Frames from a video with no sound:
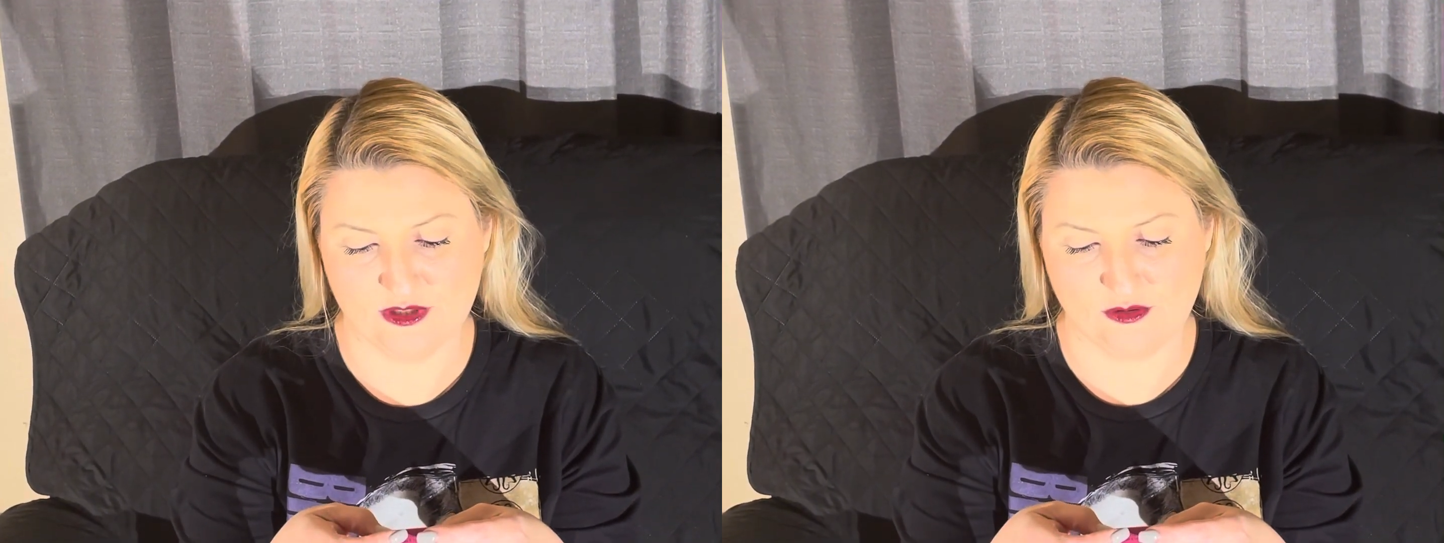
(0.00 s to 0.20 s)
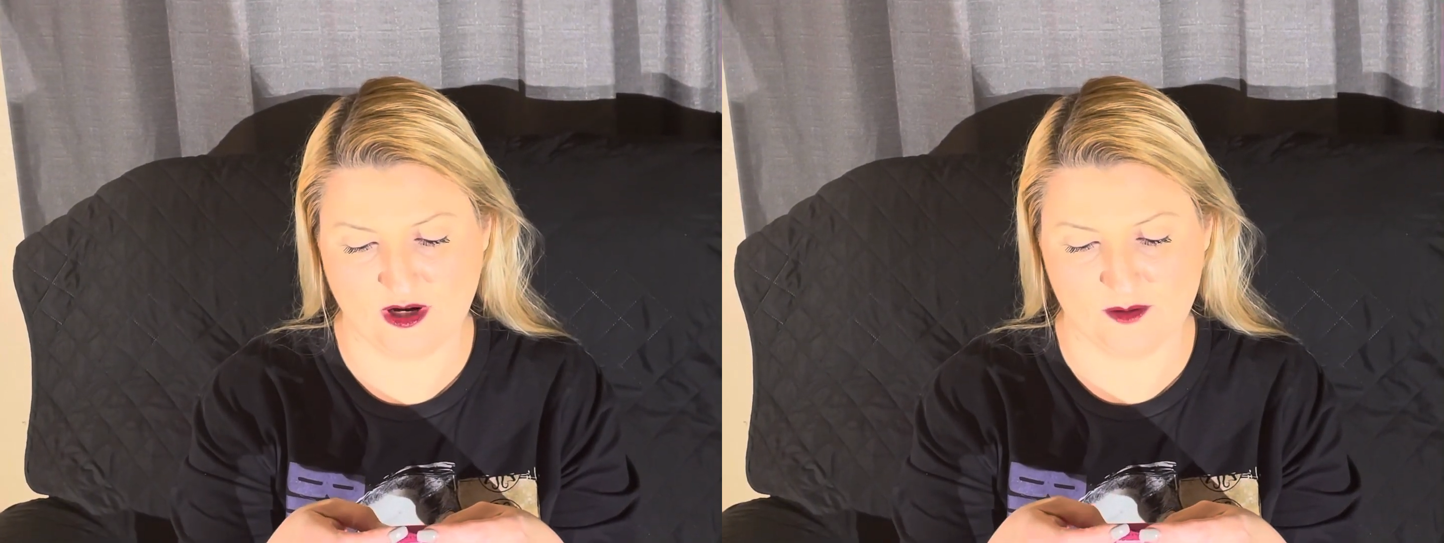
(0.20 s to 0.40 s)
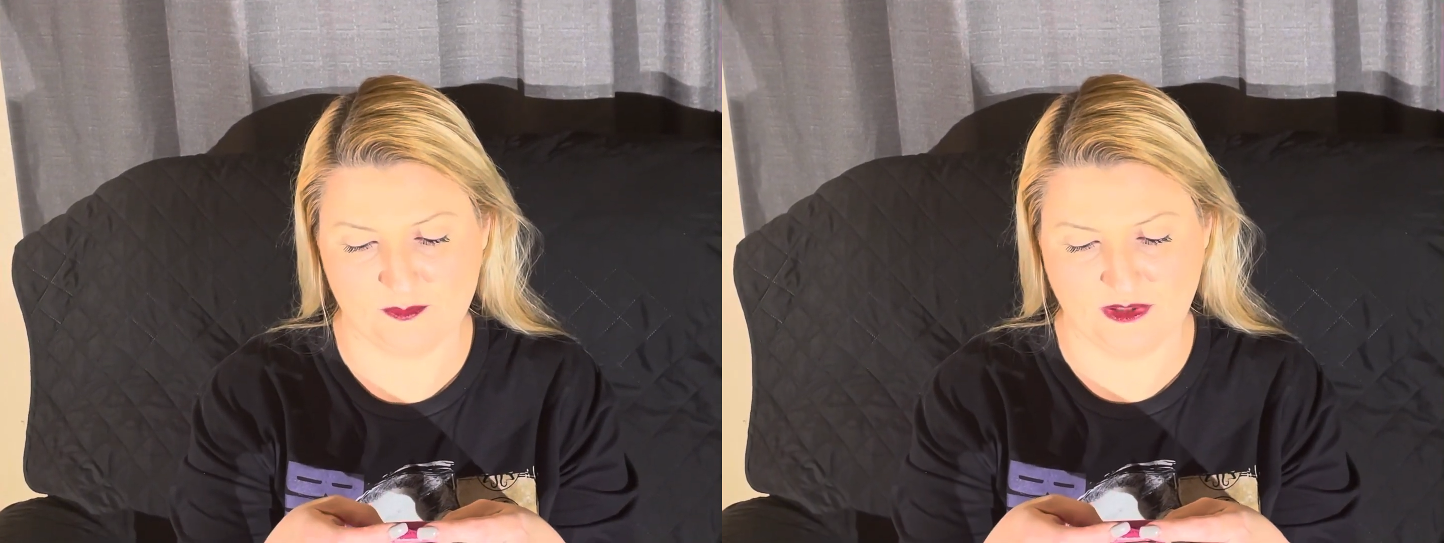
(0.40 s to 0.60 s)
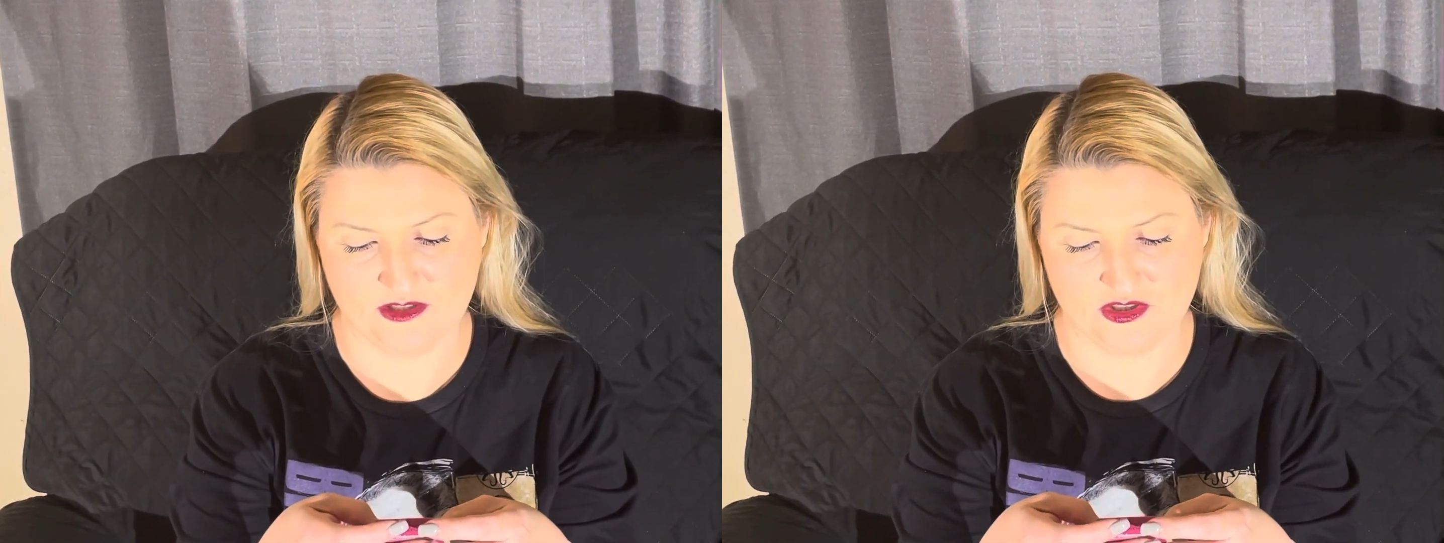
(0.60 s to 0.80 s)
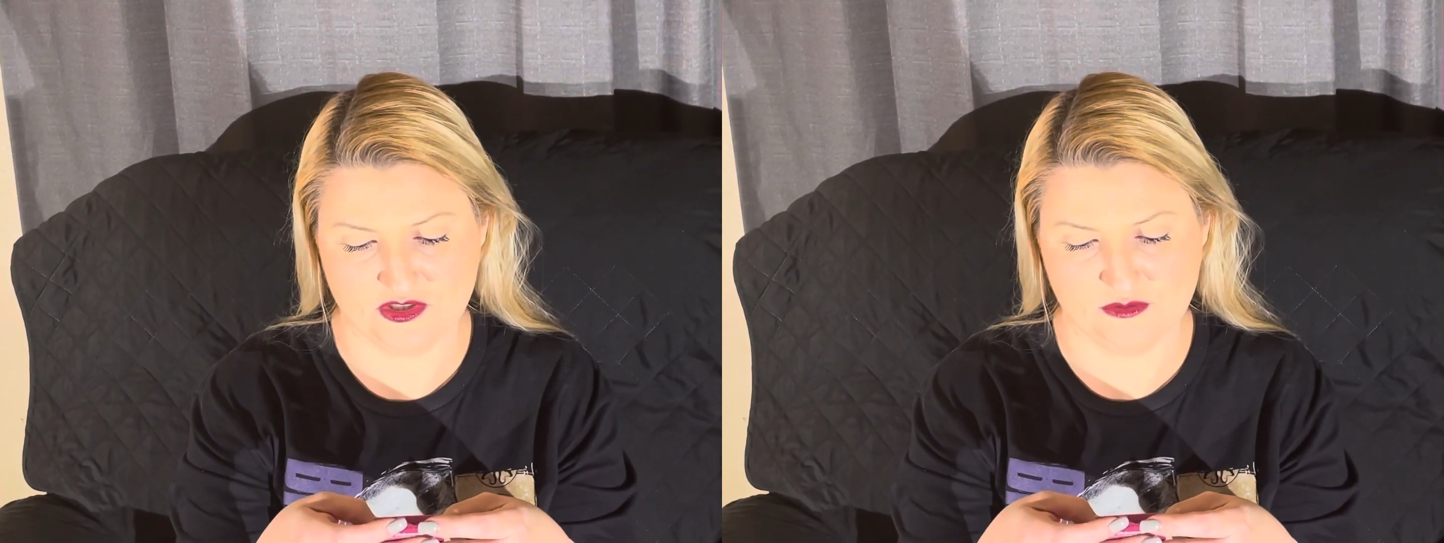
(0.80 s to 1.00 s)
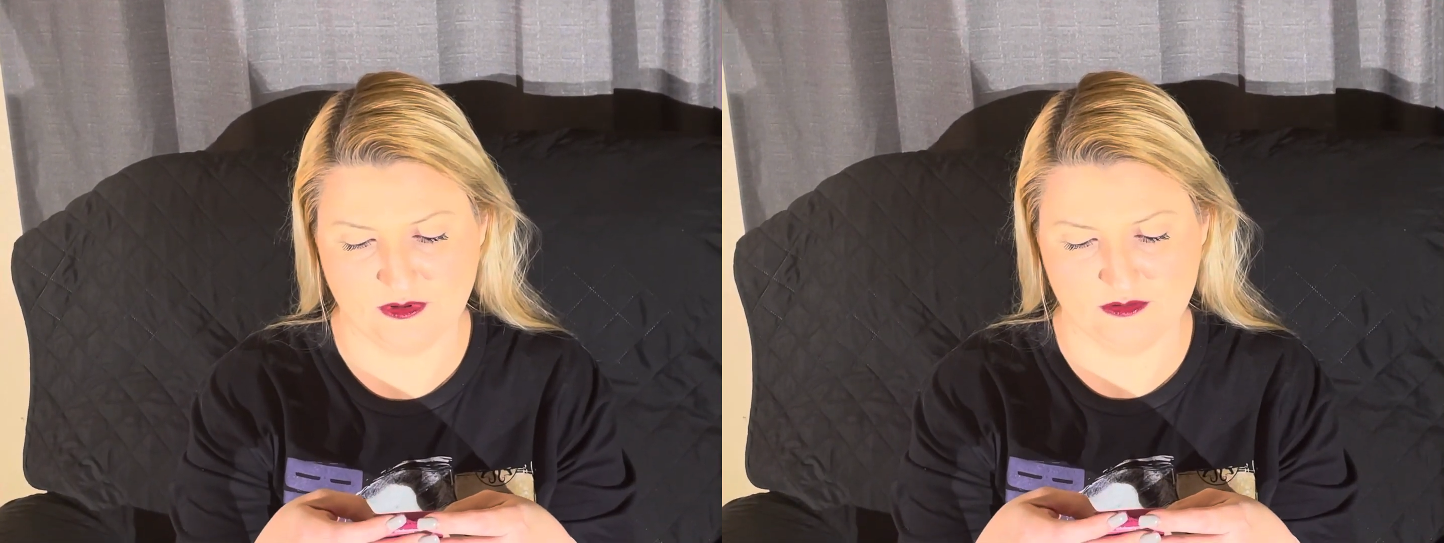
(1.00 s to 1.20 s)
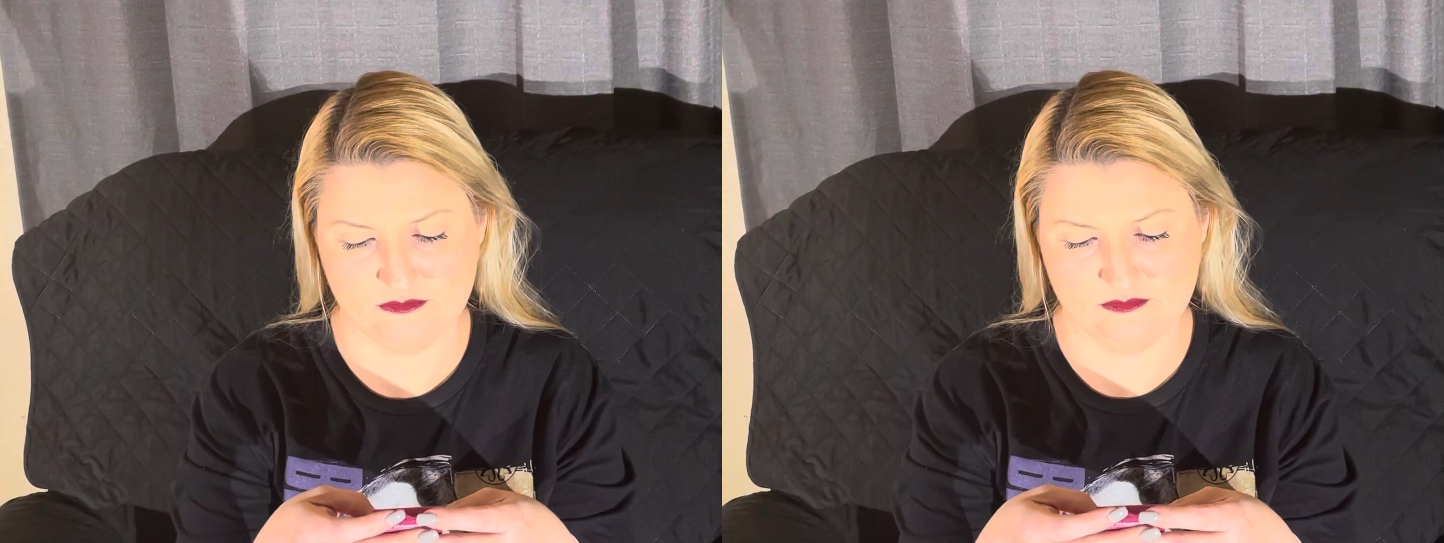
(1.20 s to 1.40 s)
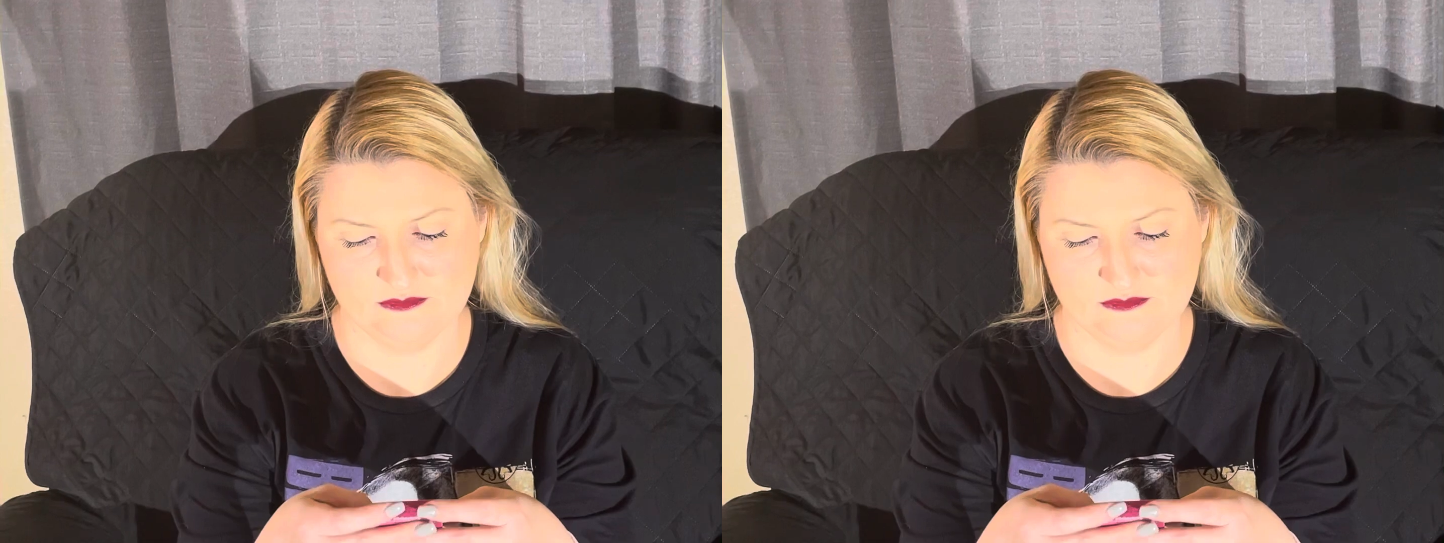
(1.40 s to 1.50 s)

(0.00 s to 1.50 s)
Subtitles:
Crop Blush Duo.